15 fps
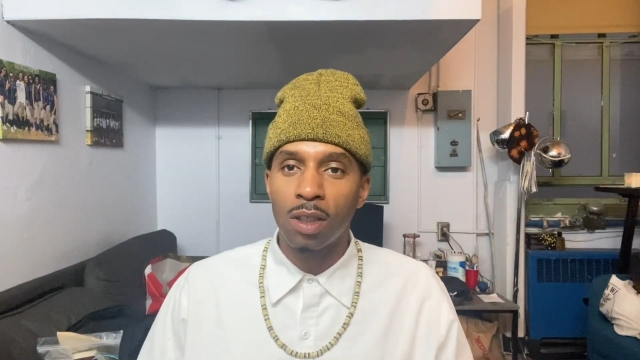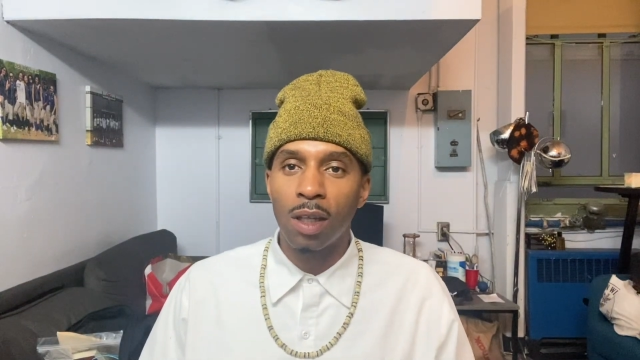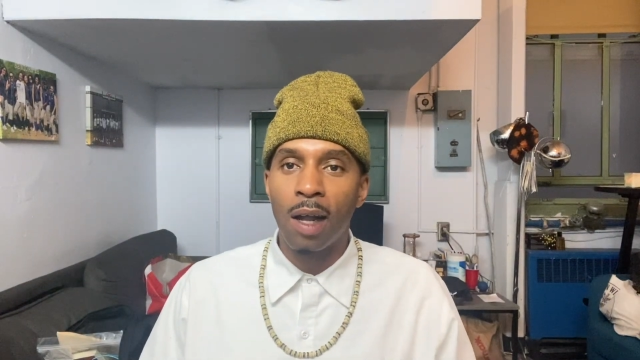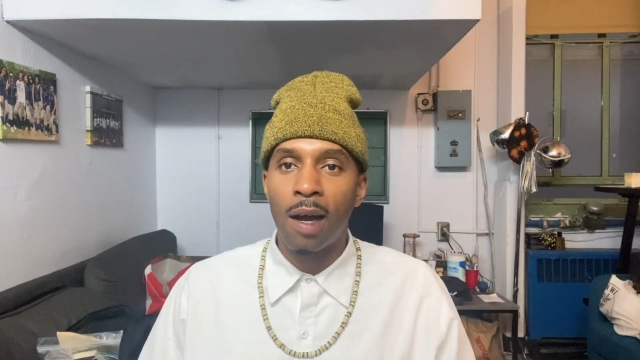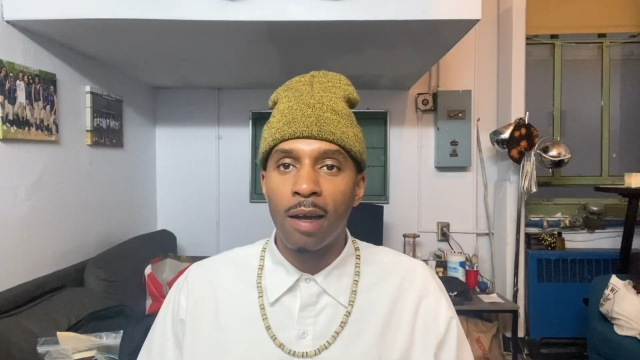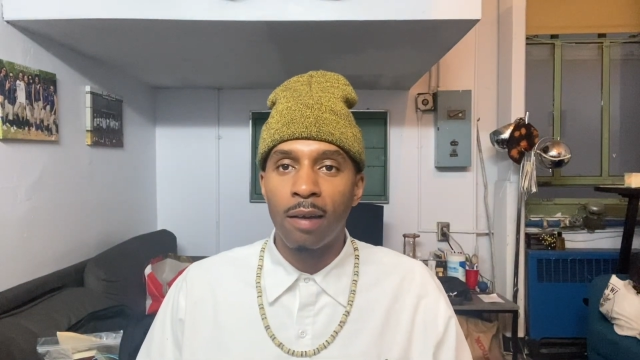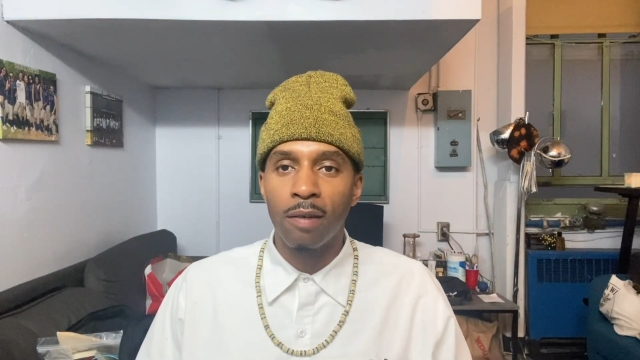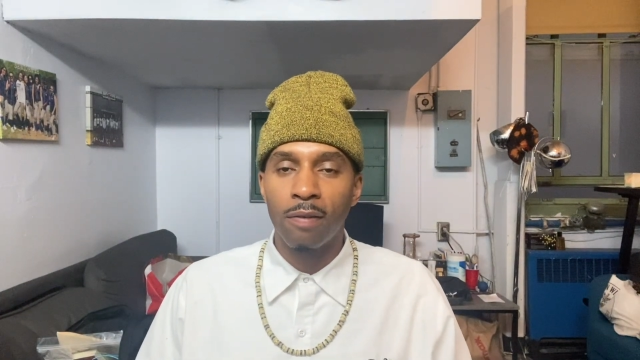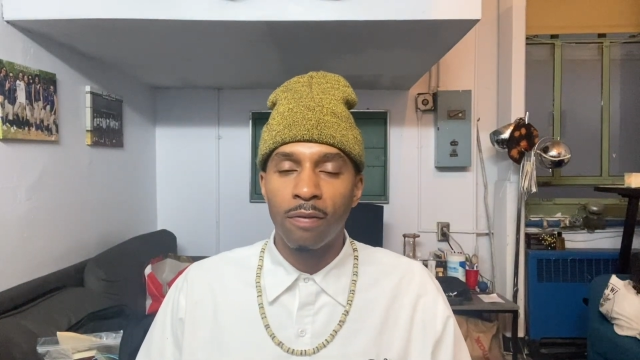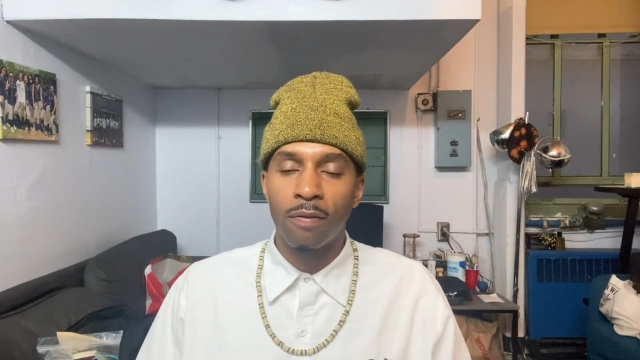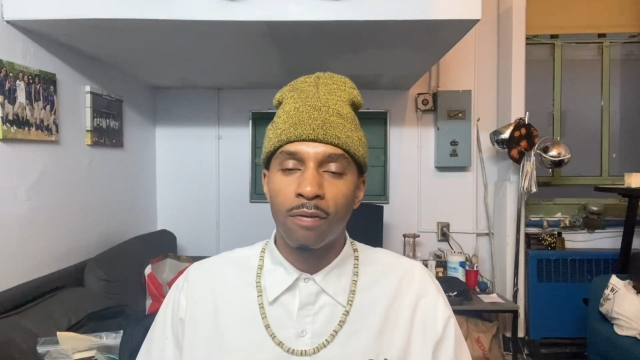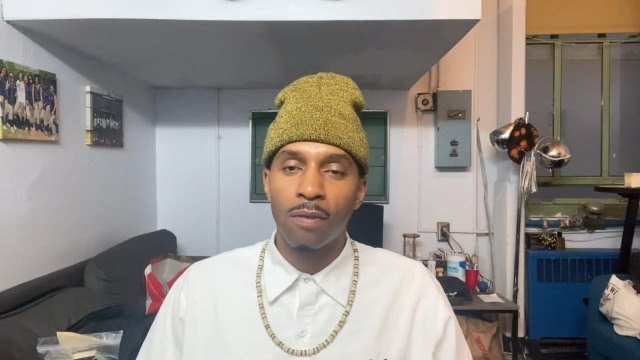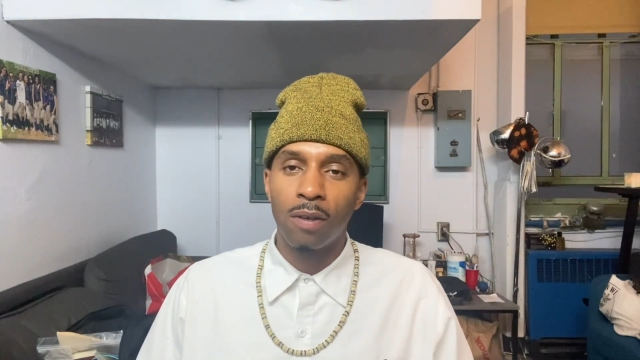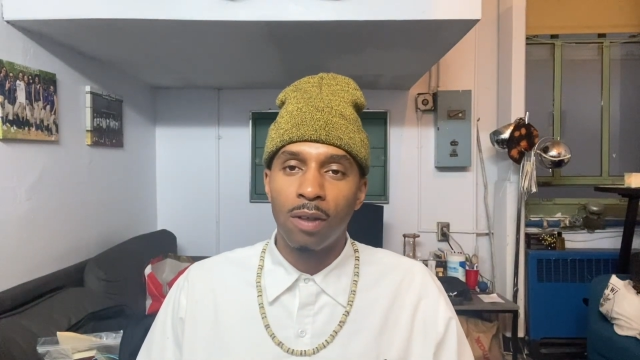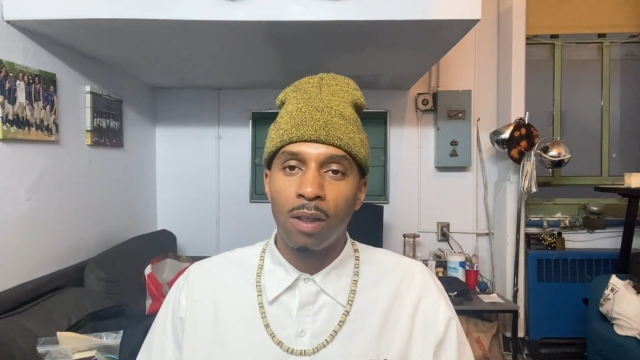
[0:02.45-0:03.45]
life.
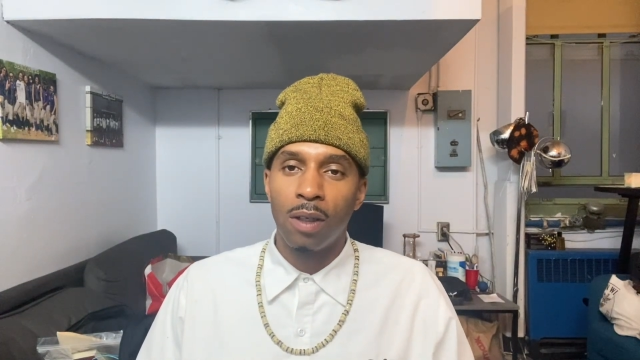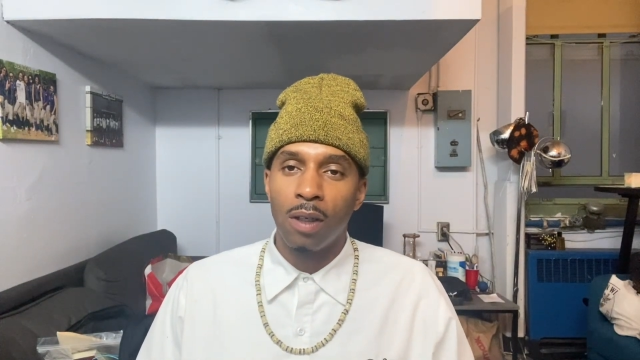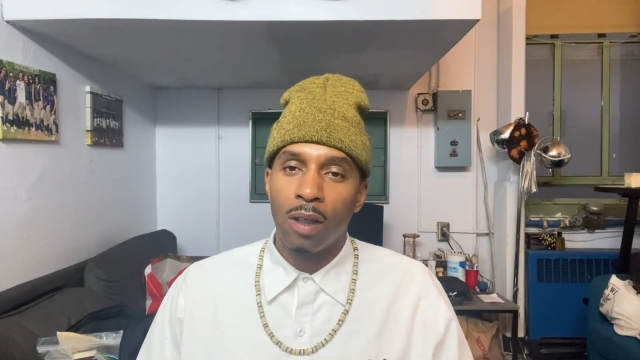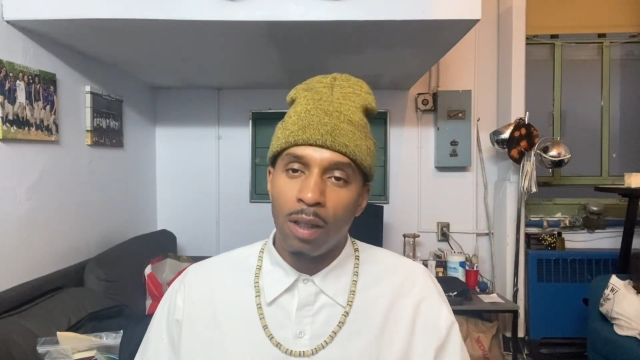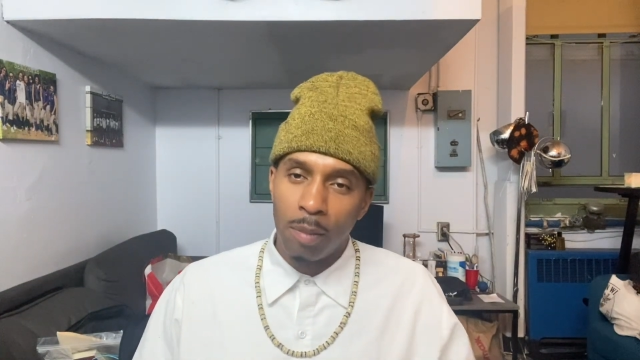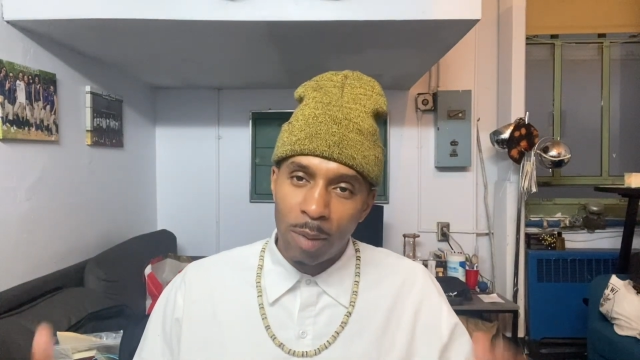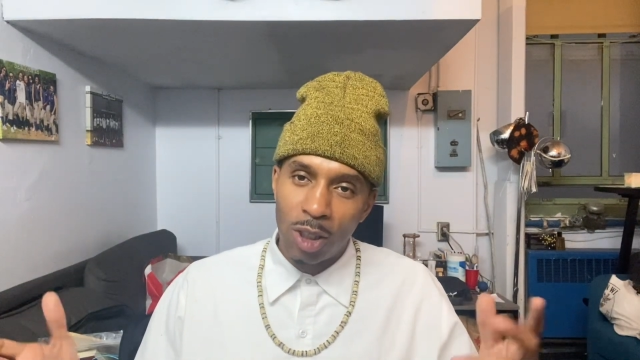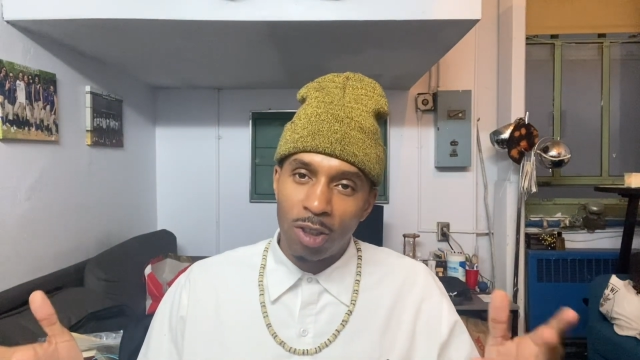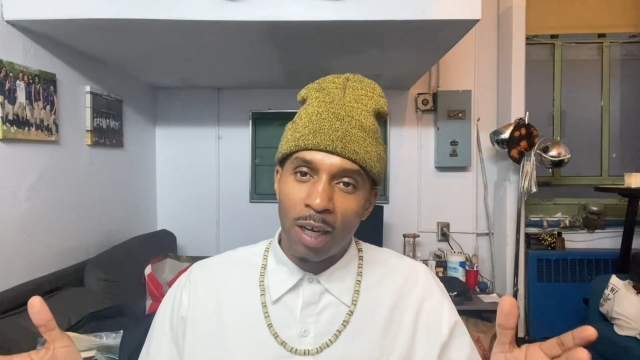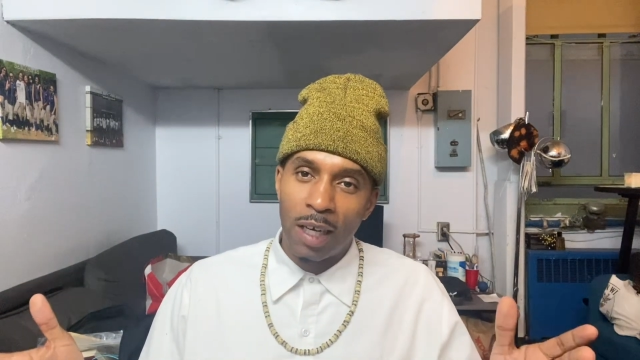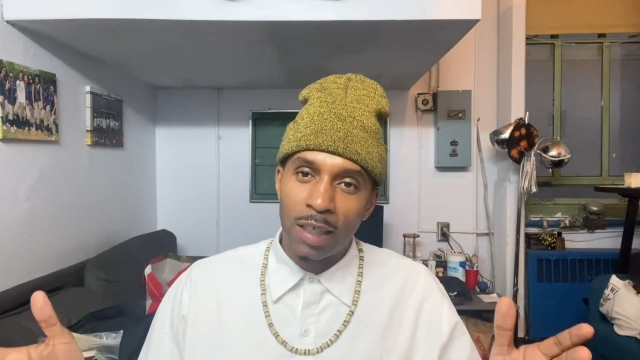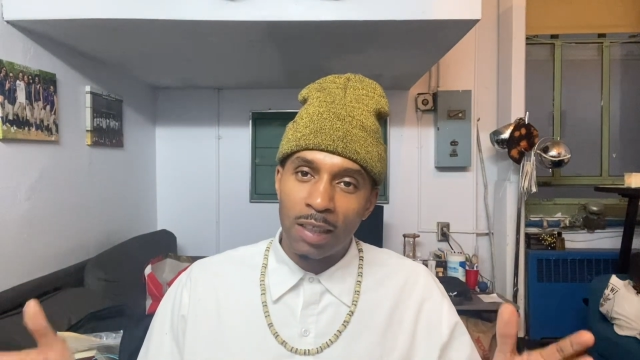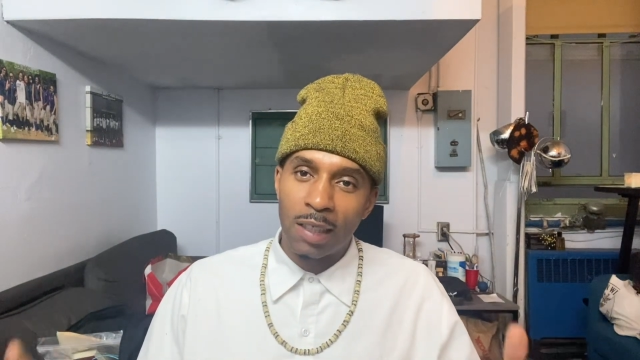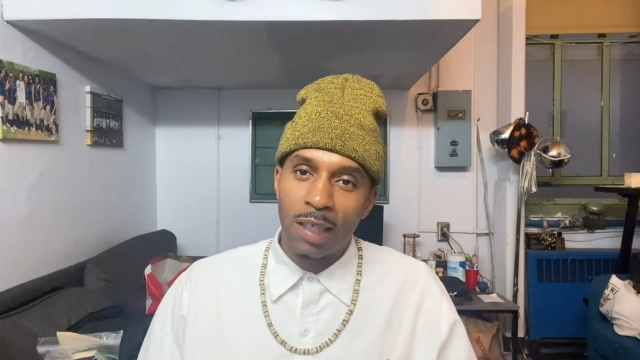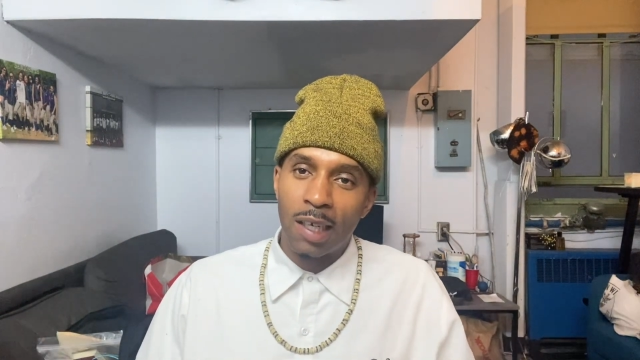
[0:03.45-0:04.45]
Let me try
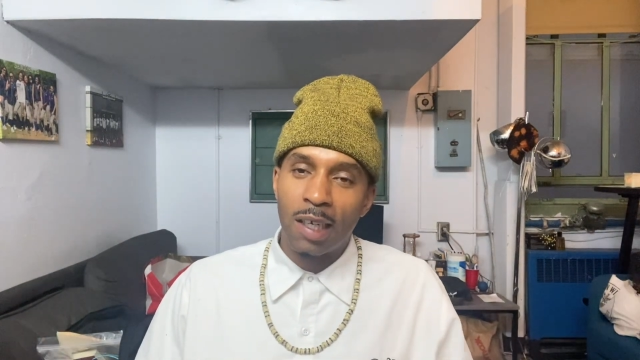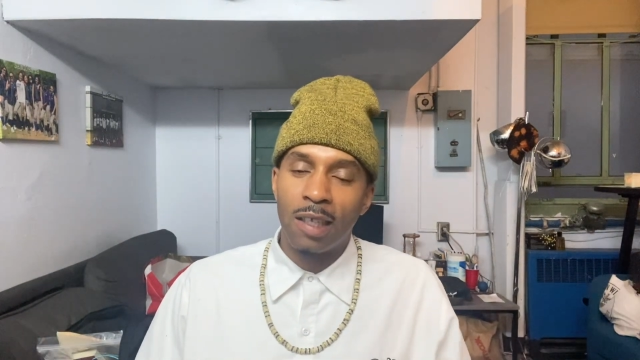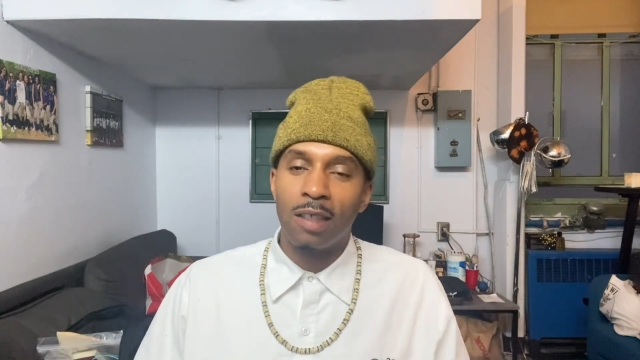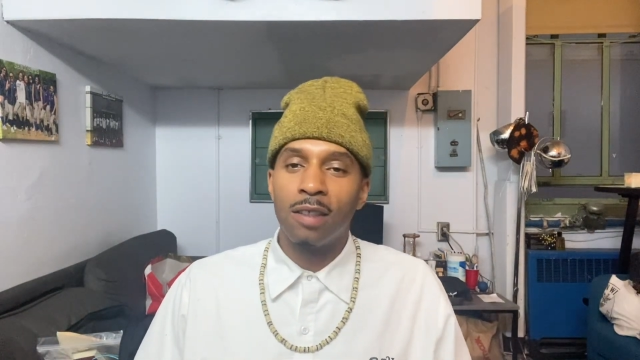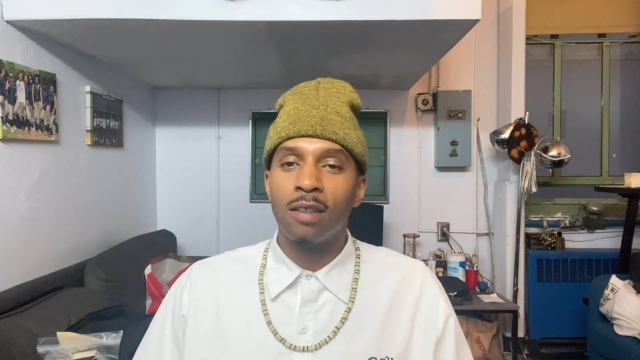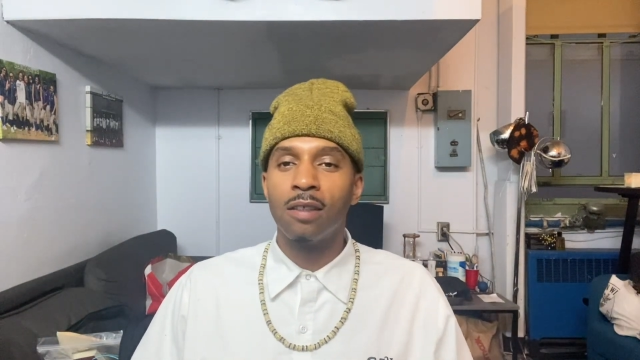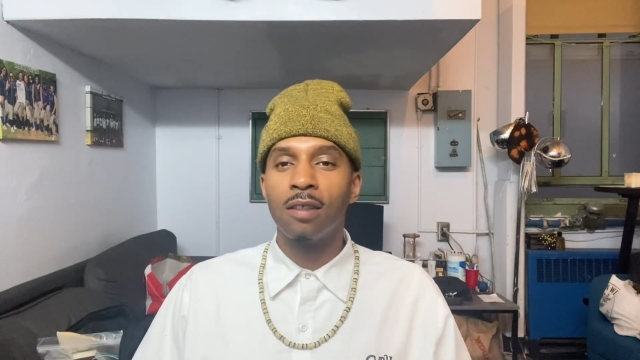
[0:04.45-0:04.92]
this again.